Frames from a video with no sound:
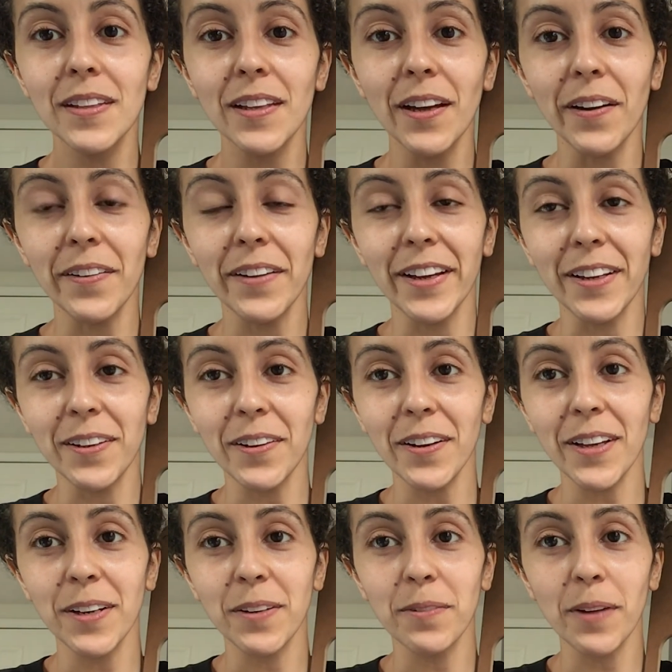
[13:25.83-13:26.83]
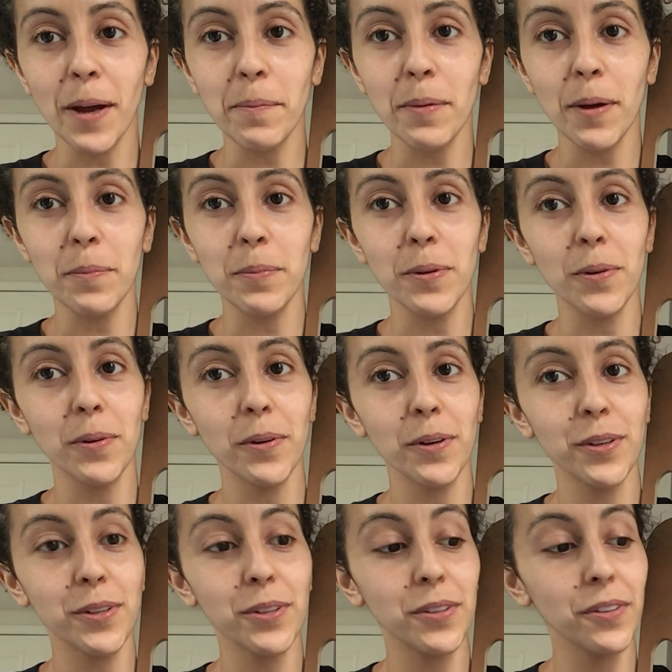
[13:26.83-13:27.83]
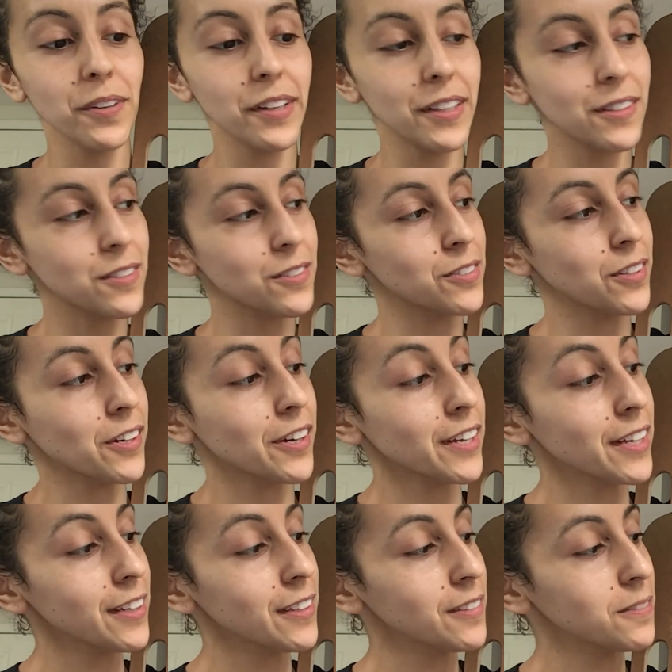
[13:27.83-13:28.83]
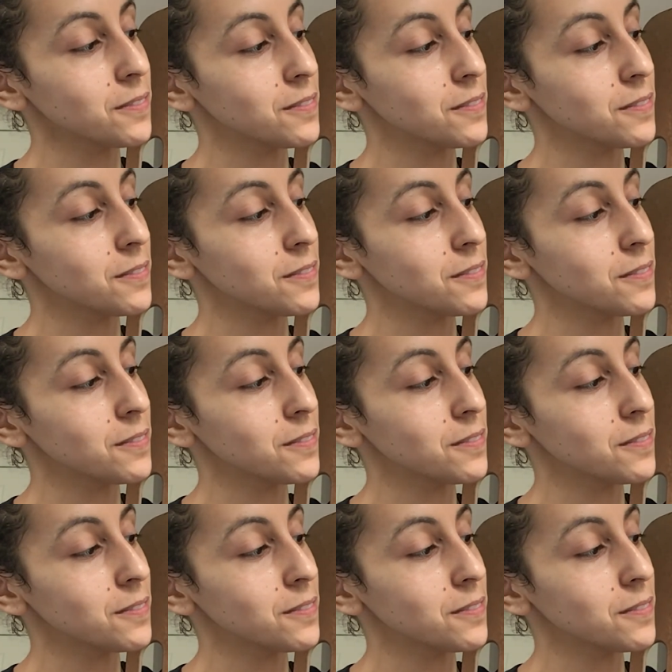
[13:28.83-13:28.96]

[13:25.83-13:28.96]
All right, go ahead and wrap up your curious drawing.